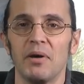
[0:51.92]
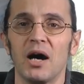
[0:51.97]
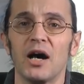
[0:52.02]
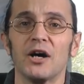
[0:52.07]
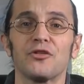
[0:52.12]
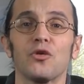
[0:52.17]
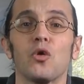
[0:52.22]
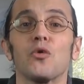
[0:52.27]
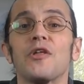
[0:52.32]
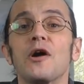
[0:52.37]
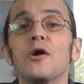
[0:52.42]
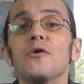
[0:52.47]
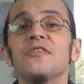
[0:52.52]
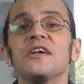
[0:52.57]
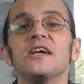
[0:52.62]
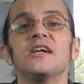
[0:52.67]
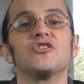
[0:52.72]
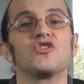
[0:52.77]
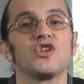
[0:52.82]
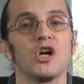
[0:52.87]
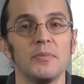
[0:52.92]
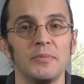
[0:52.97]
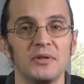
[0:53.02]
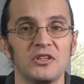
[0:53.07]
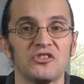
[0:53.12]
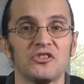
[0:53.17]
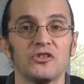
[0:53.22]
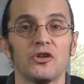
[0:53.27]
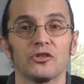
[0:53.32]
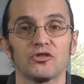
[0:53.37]
But although the
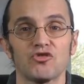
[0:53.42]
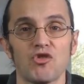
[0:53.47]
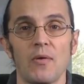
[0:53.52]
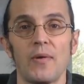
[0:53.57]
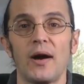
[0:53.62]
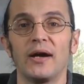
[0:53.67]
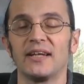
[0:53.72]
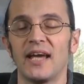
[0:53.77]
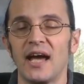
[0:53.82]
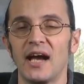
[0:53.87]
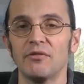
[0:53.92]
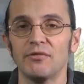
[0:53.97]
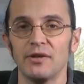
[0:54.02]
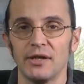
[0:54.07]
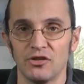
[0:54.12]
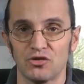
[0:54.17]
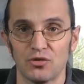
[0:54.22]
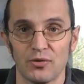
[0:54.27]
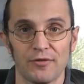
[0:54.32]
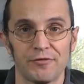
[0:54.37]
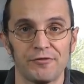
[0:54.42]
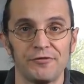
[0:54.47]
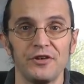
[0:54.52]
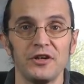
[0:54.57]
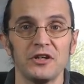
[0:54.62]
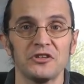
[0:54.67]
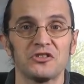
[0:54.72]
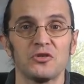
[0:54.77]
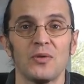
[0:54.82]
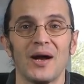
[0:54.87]
Germans and Austro-Hungarians were the
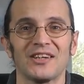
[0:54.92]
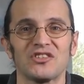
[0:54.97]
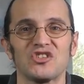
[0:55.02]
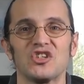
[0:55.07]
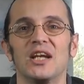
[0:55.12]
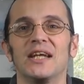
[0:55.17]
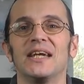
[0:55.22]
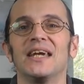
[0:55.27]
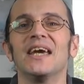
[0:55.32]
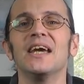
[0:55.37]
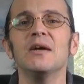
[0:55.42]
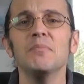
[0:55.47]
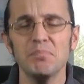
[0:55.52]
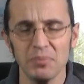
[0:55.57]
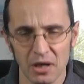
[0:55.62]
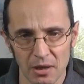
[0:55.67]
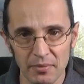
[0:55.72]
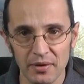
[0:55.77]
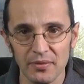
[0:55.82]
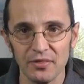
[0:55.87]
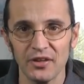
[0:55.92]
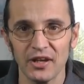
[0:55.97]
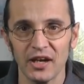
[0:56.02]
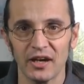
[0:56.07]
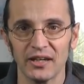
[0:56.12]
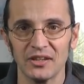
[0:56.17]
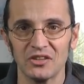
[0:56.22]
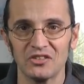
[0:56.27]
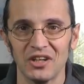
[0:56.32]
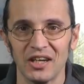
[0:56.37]
first to actually implement
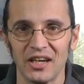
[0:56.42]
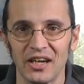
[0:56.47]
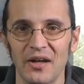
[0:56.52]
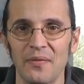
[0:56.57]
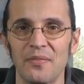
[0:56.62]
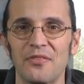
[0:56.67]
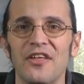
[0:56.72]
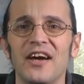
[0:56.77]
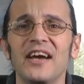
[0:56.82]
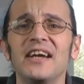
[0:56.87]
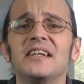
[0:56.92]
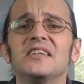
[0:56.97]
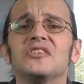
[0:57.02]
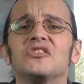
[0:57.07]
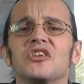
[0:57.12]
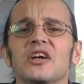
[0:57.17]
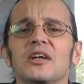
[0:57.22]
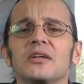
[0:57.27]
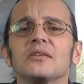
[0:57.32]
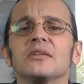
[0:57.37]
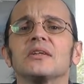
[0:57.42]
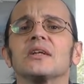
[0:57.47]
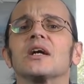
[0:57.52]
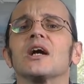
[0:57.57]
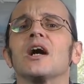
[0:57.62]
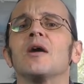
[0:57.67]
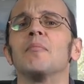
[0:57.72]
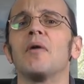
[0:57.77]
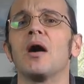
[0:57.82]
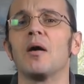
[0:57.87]
the idea, they didn't
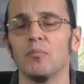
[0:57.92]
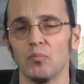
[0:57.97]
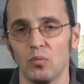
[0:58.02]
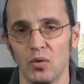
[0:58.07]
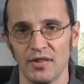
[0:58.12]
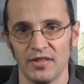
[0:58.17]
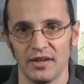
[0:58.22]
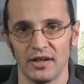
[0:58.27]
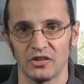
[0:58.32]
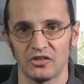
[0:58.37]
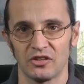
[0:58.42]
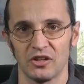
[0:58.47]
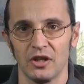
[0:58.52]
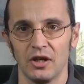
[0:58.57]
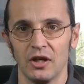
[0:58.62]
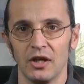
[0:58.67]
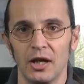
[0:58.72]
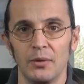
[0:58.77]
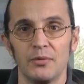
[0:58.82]
come up with it.